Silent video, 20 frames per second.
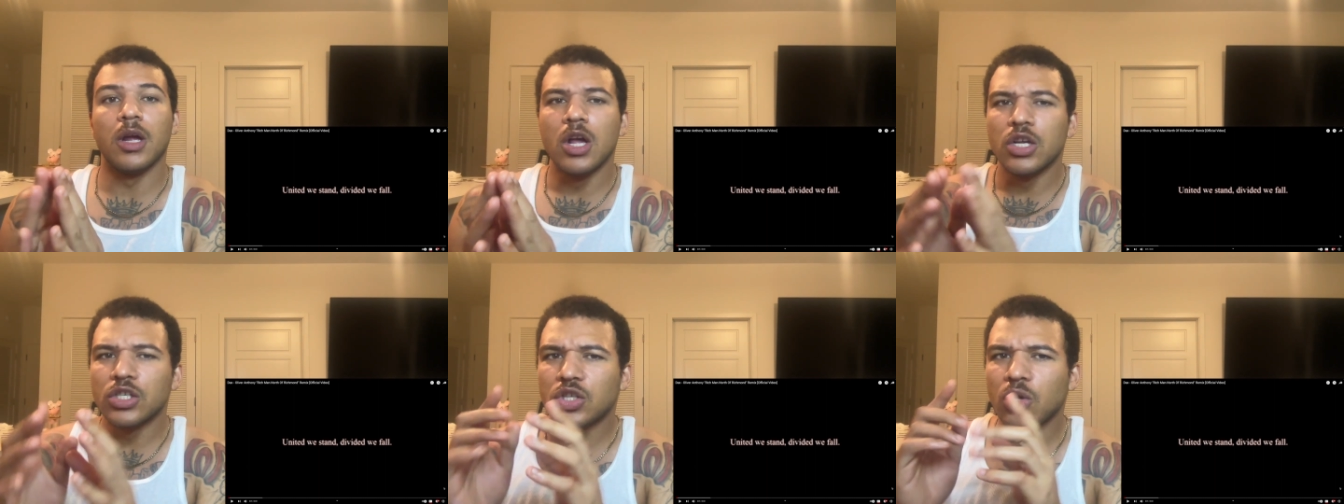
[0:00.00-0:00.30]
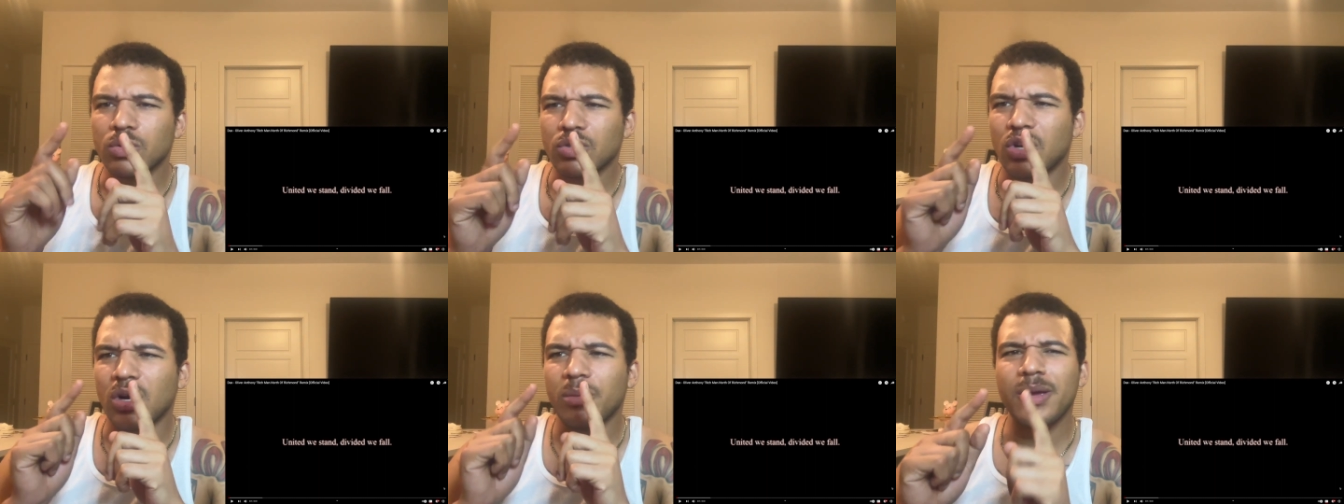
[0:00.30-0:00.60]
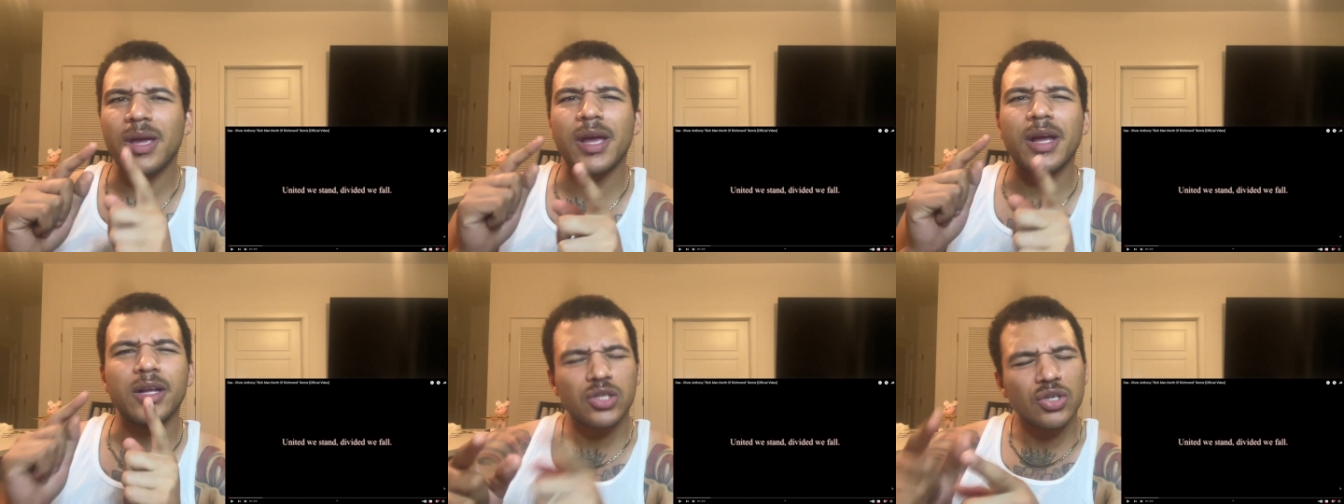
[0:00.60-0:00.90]
So it's going to
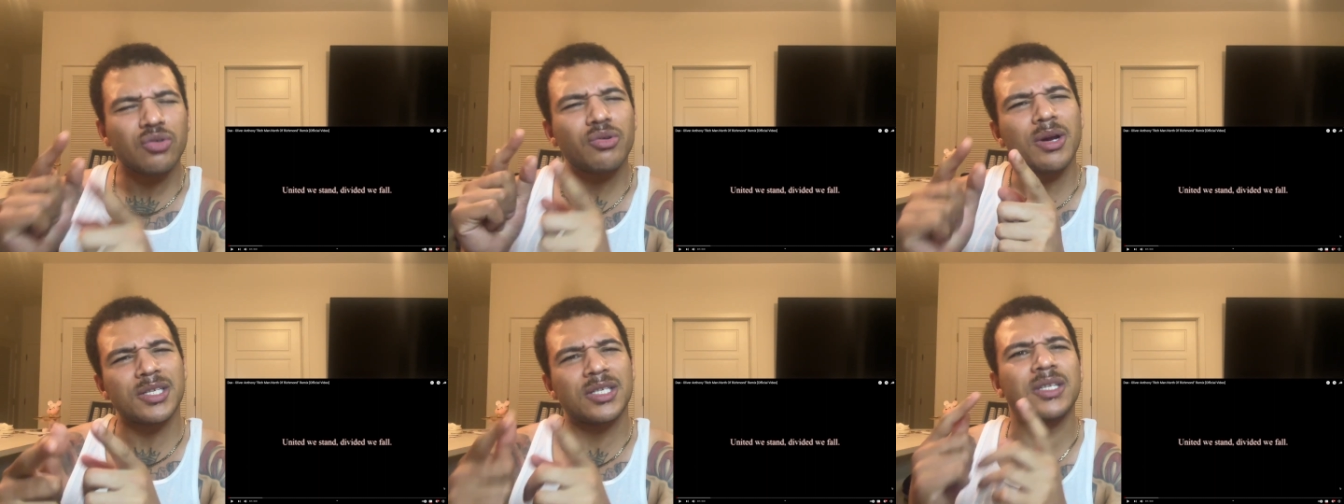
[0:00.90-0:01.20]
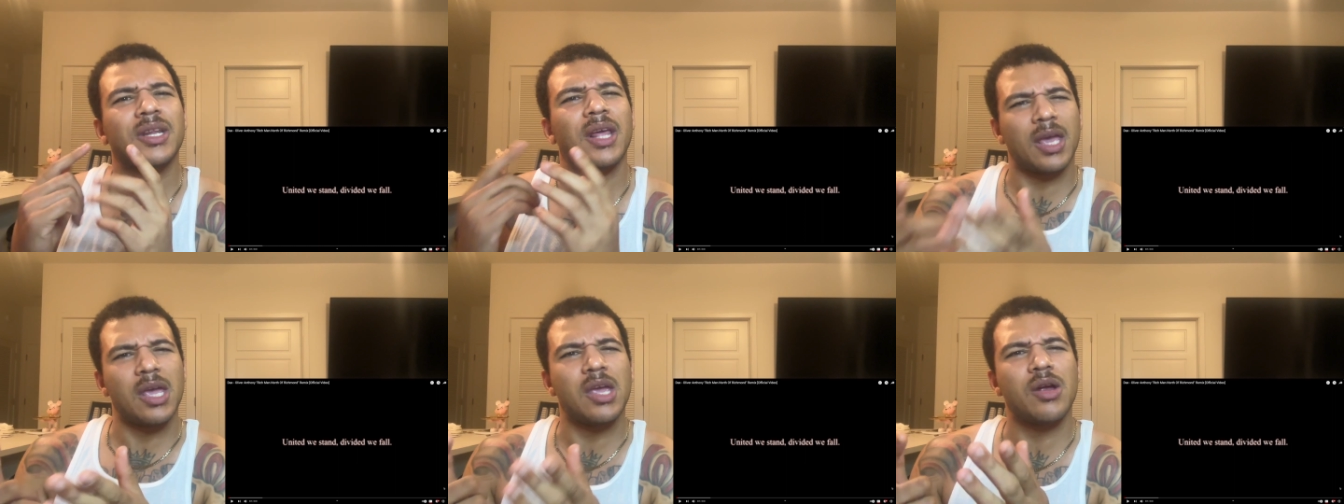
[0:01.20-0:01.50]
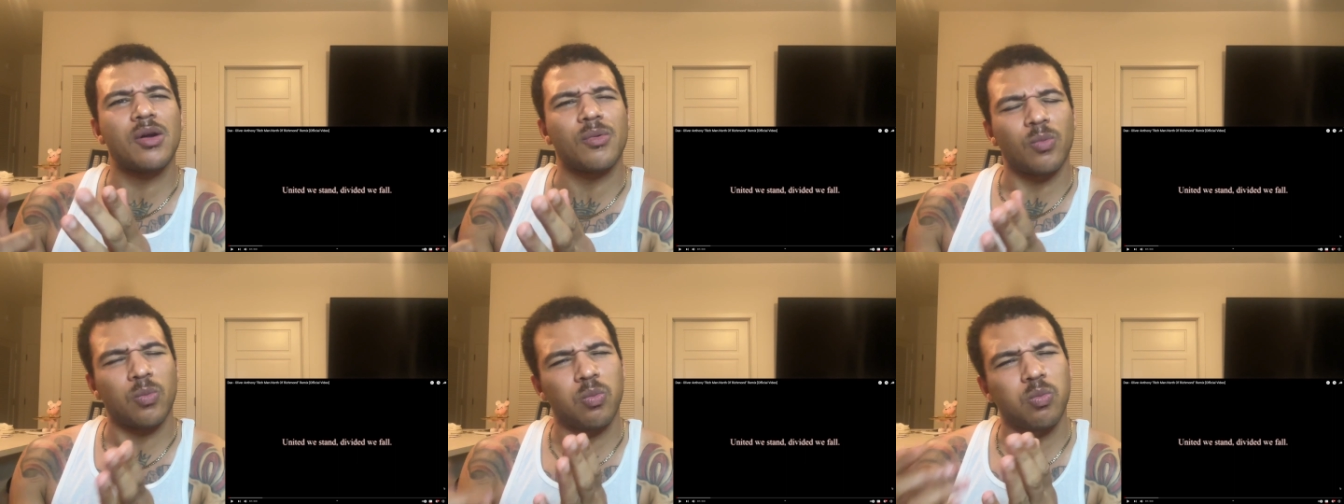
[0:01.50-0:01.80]
be interesting to
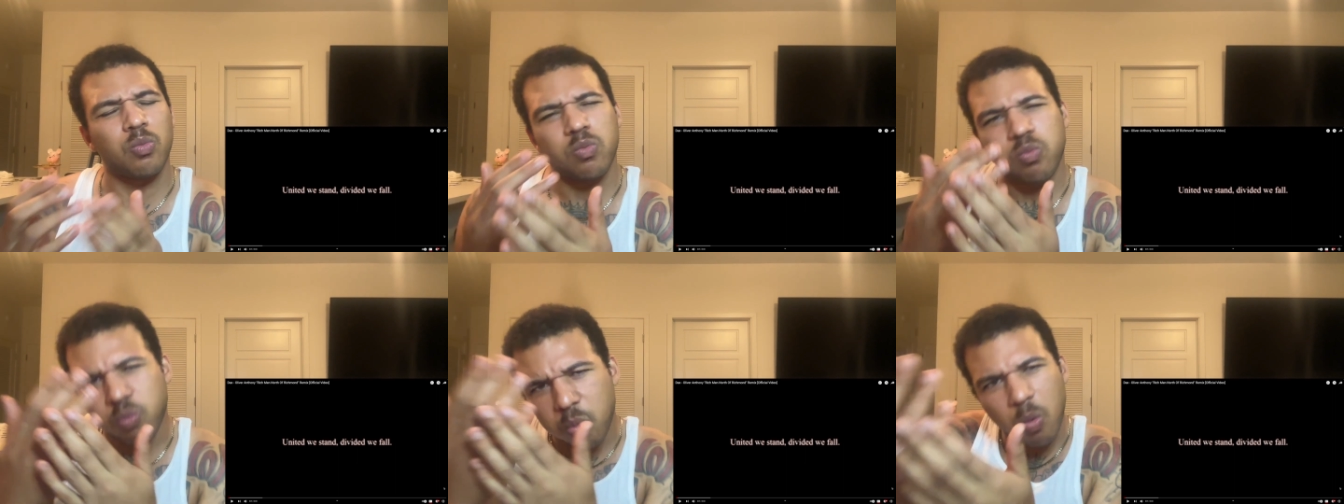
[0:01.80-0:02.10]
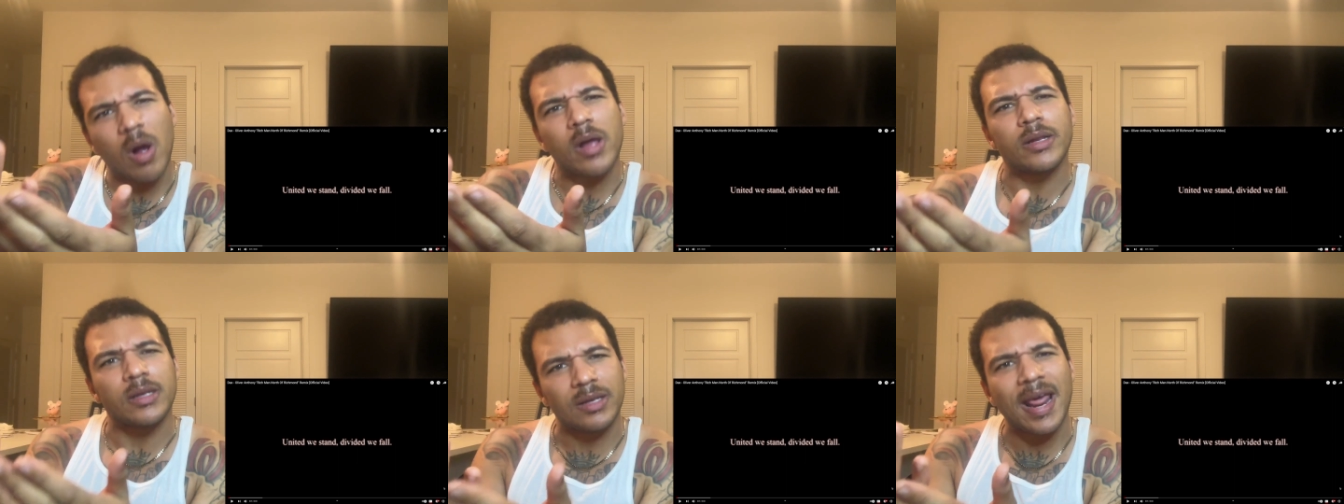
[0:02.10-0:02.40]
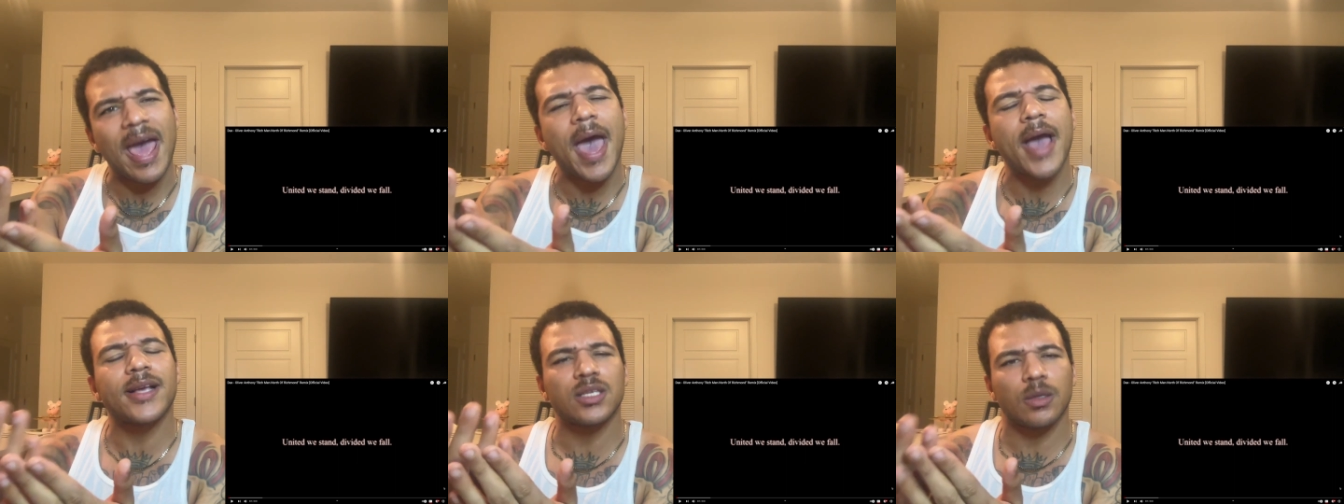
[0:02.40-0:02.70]
hear what
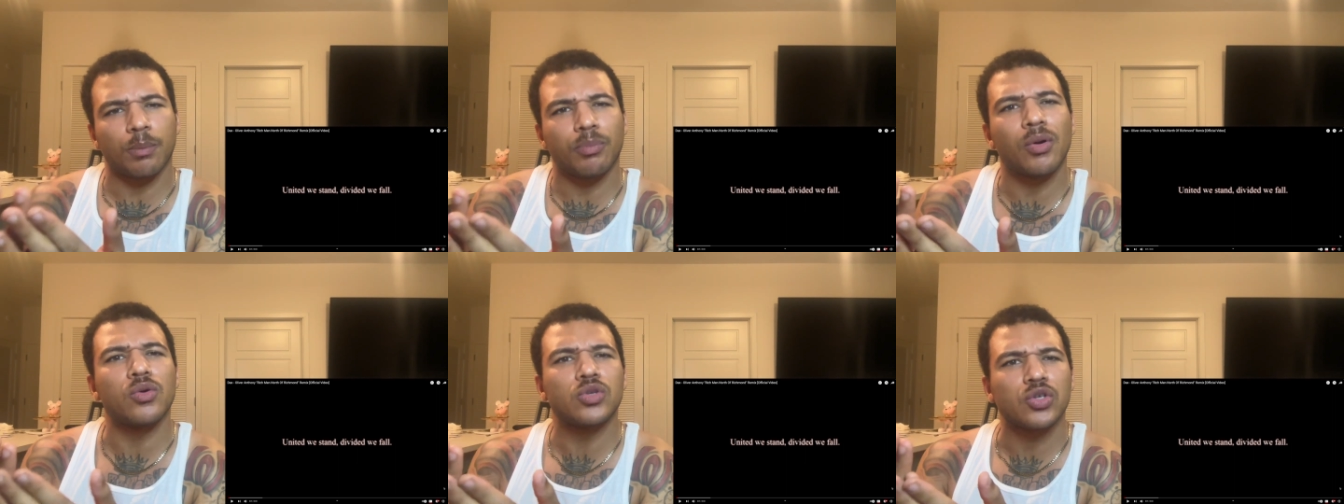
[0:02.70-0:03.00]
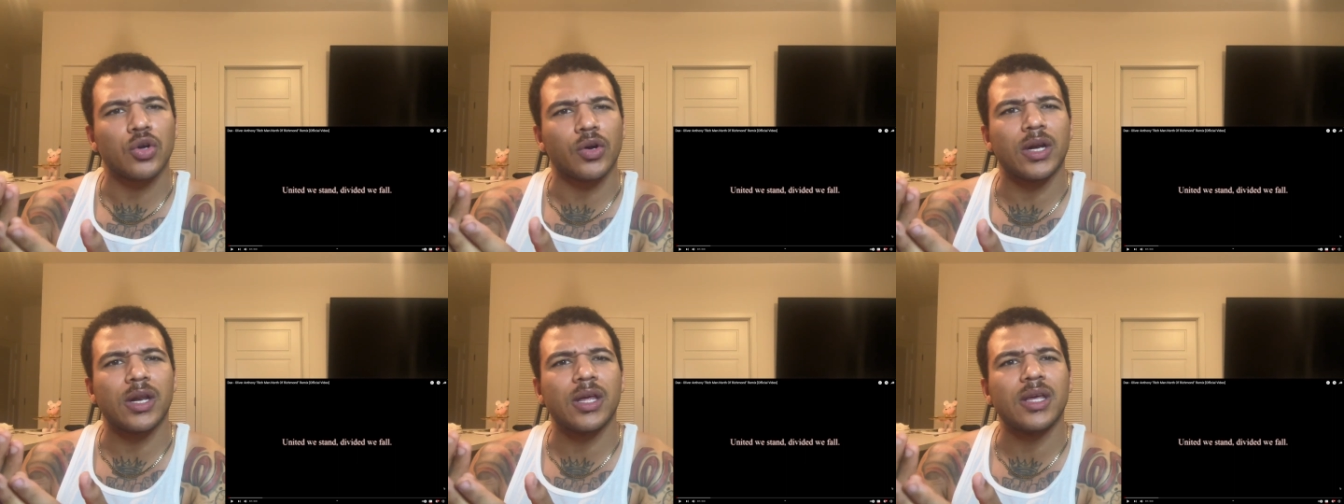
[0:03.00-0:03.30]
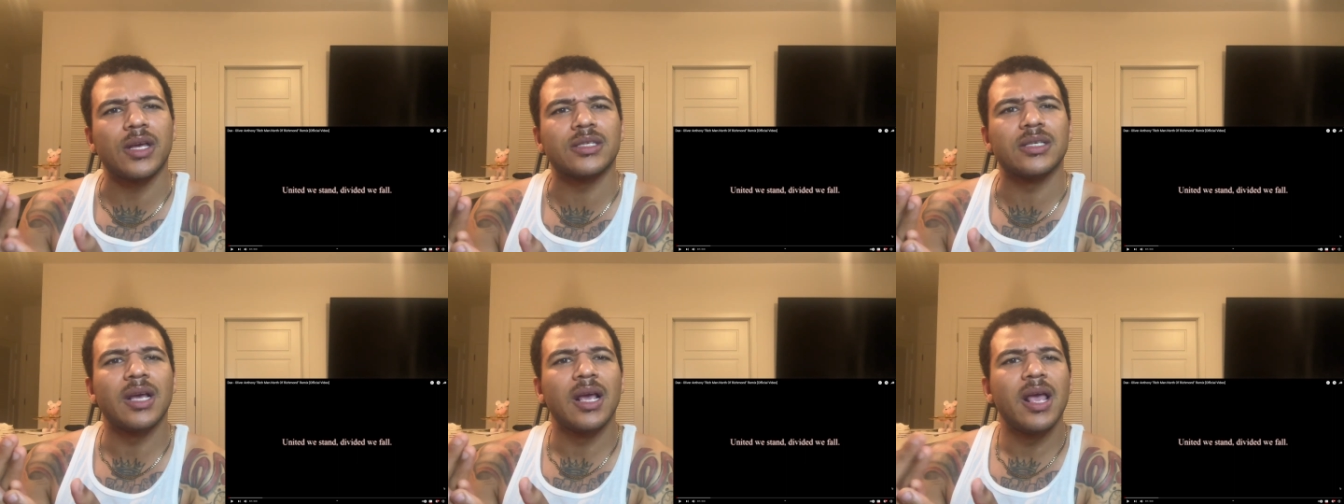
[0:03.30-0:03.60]
Dax's approach on it
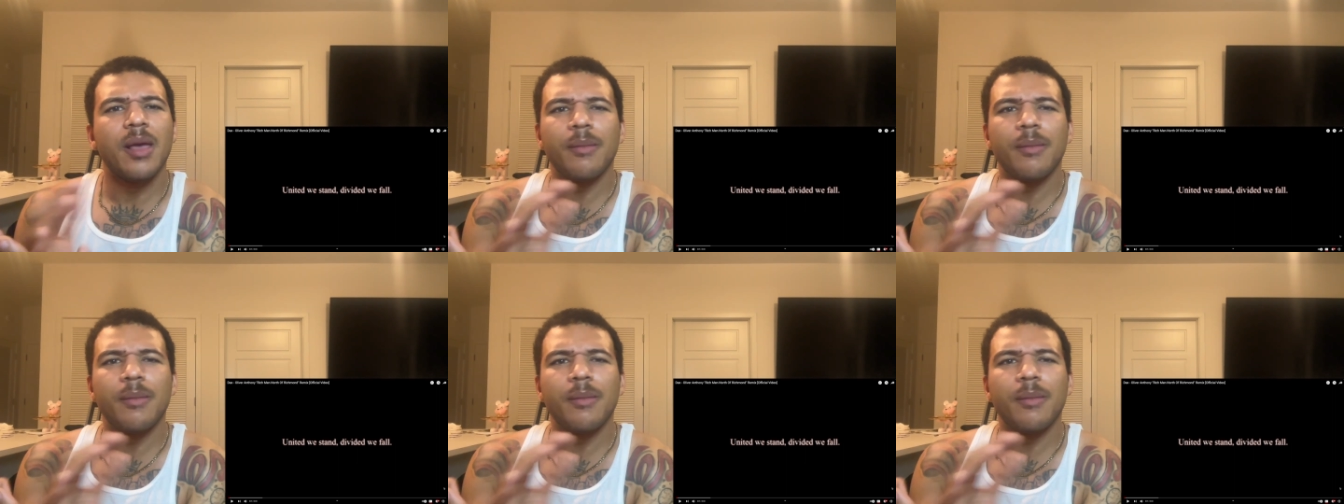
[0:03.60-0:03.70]
is.